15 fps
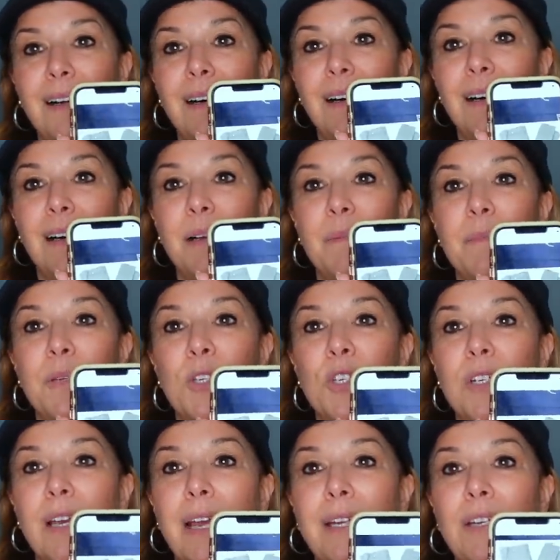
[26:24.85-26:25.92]
Um,
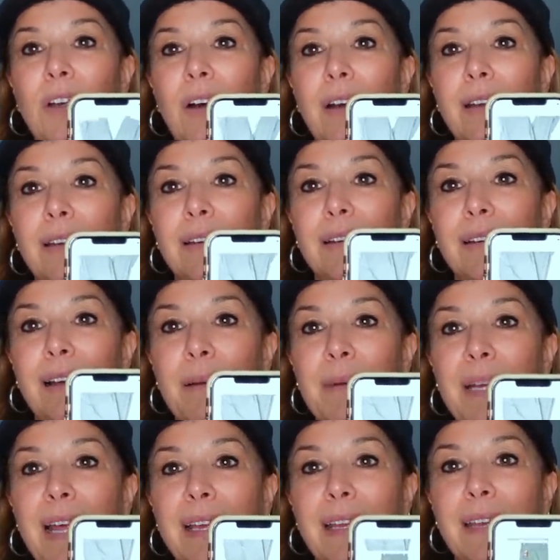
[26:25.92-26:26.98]
should I not, I
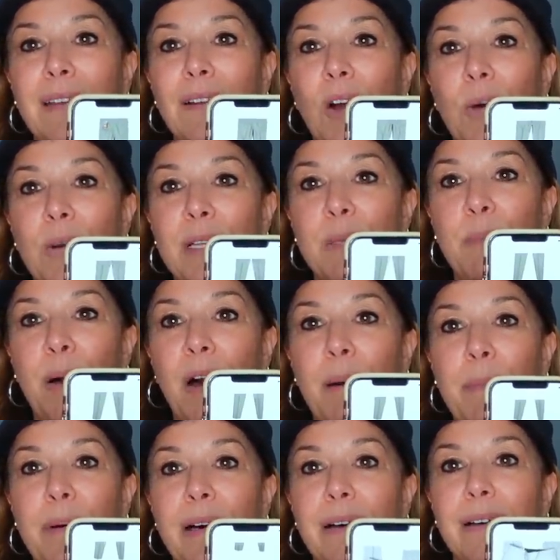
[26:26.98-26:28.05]
mean, I can always
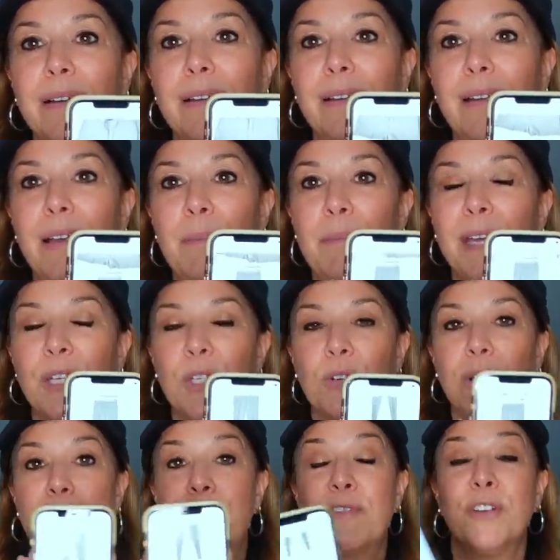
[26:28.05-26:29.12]
pop a picture
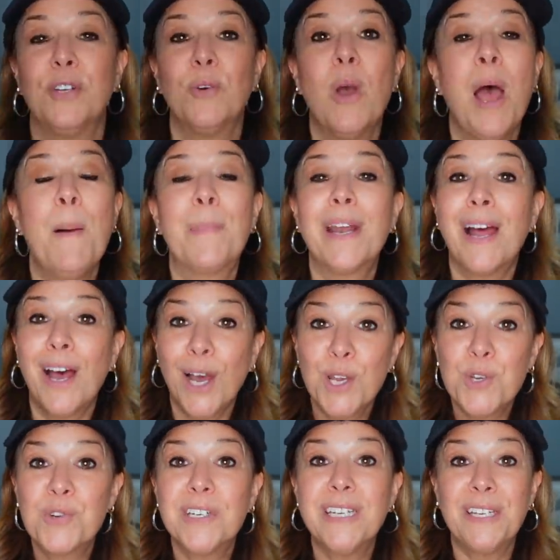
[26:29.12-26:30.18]
up for you, but one
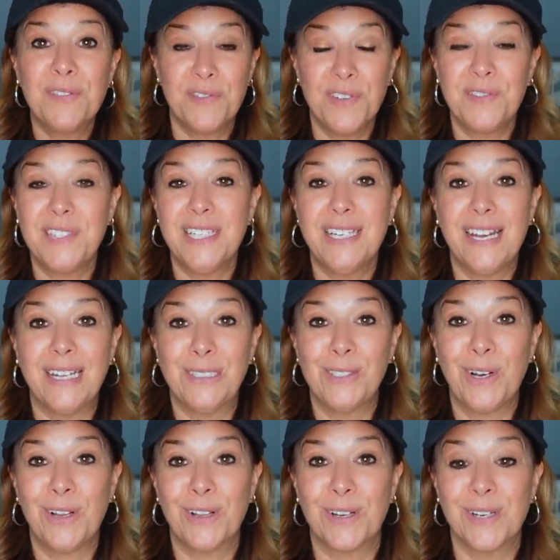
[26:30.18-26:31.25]
hundred fifty-nine
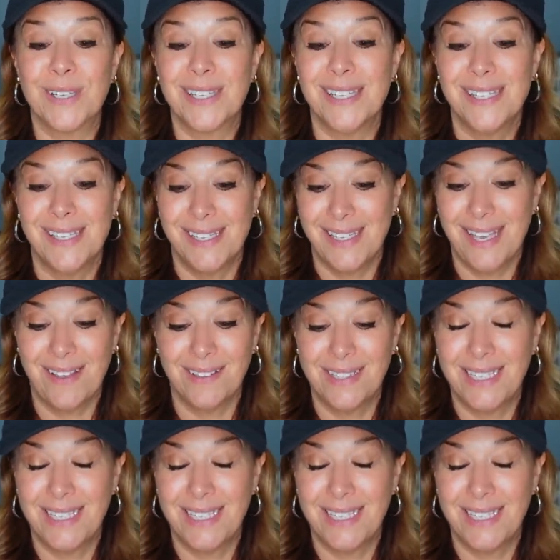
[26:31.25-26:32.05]
dollars sale